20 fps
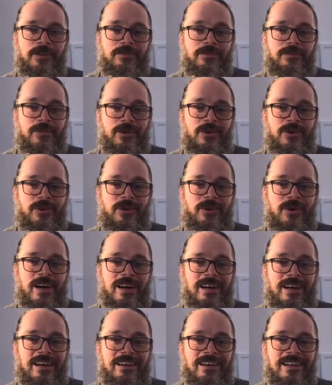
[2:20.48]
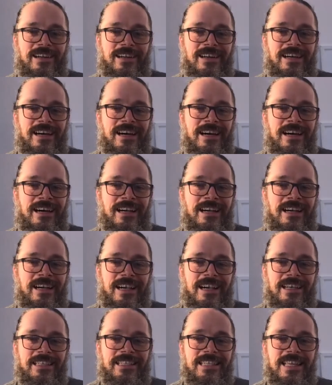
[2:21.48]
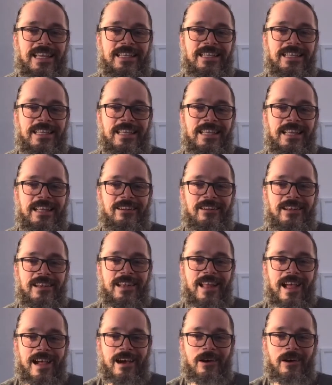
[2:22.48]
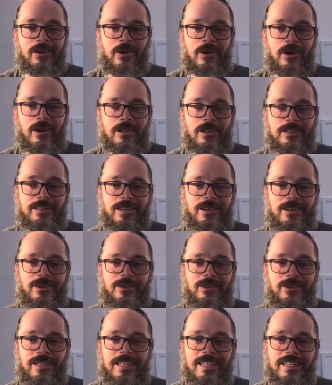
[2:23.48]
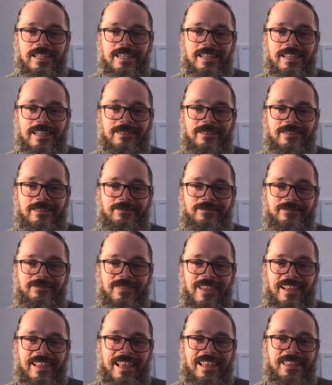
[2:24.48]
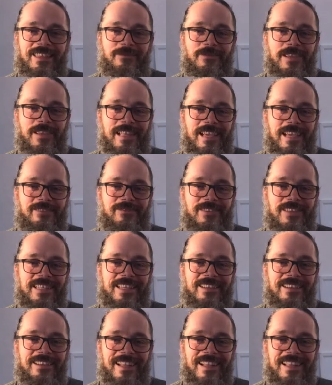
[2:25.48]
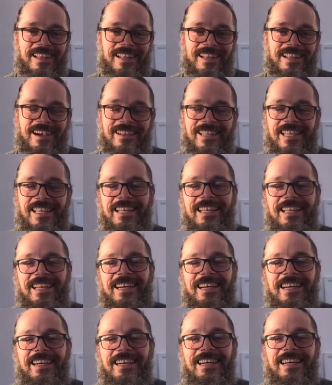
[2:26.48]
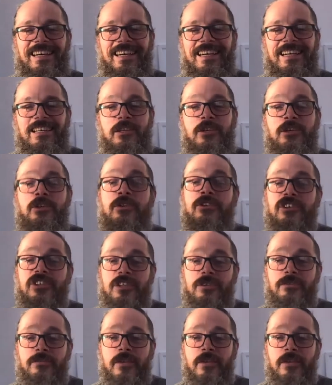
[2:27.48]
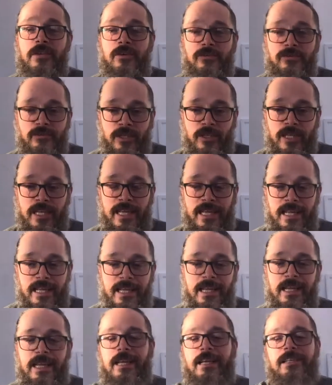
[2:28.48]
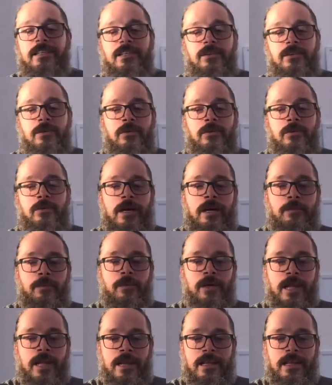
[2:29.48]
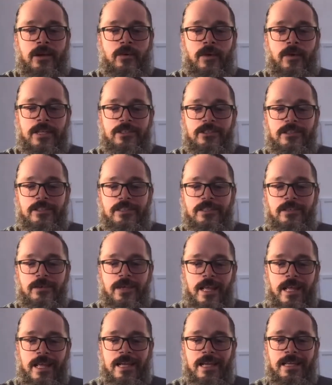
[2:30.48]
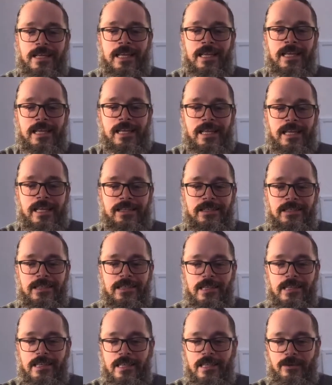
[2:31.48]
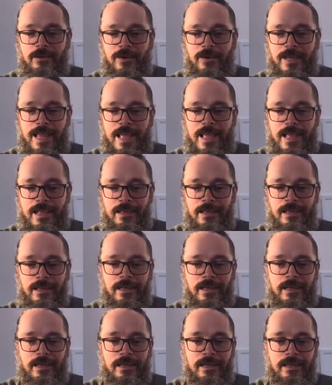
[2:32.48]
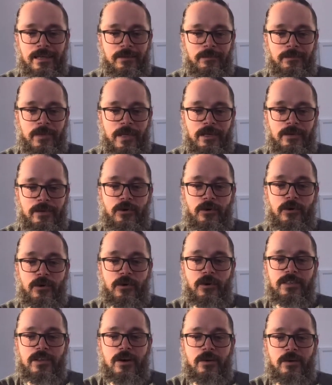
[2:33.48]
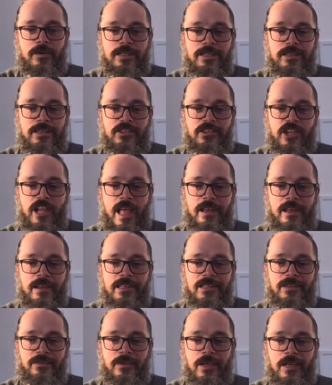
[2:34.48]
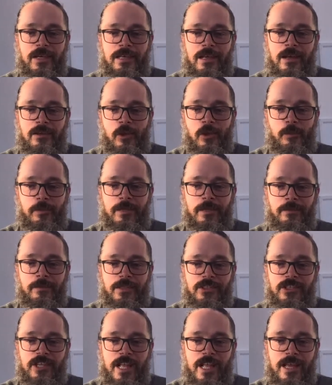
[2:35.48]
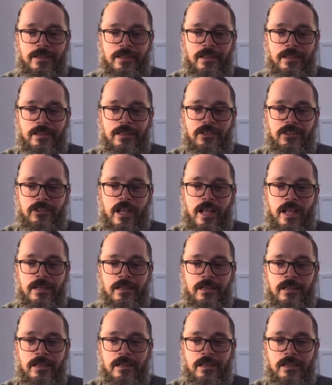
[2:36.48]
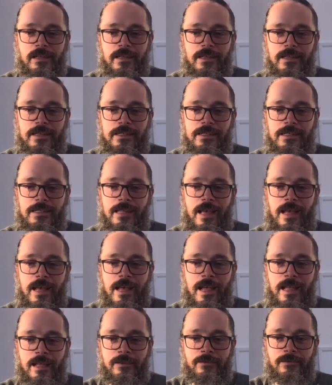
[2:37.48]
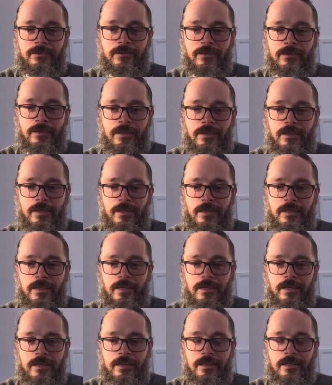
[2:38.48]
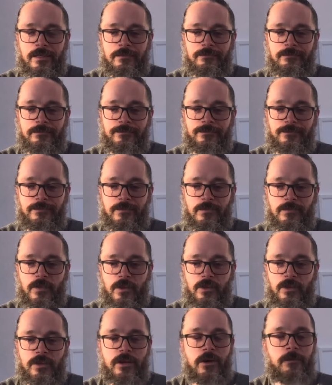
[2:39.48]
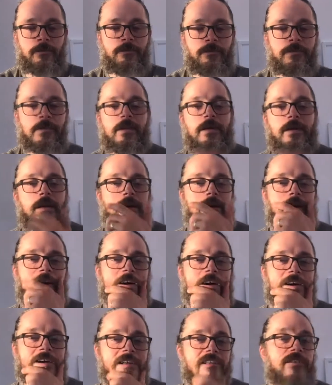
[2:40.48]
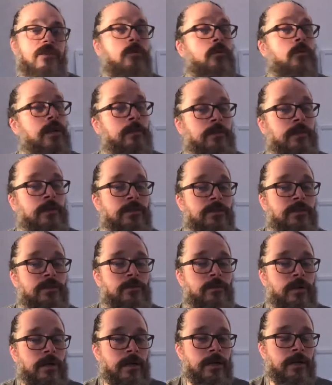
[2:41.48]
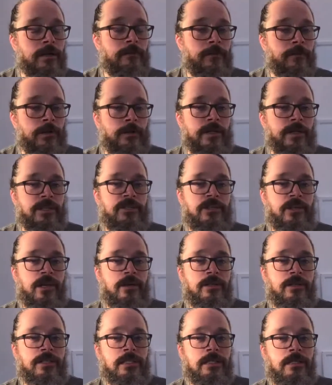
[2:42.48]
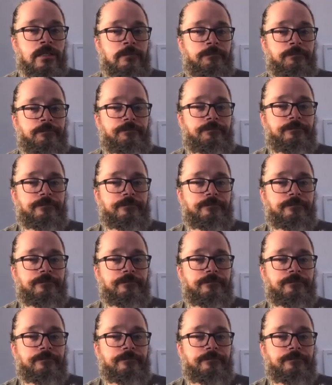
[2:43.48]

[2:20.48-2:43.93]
of you who are attending here now also, I like the feline visit you're getting, Holly. You should feel free to put any questions you can into the Q&A. And of course, always the chat is fun. I'll open up the chat. The chat is live. There you go. So what I'm going to do, though, is share some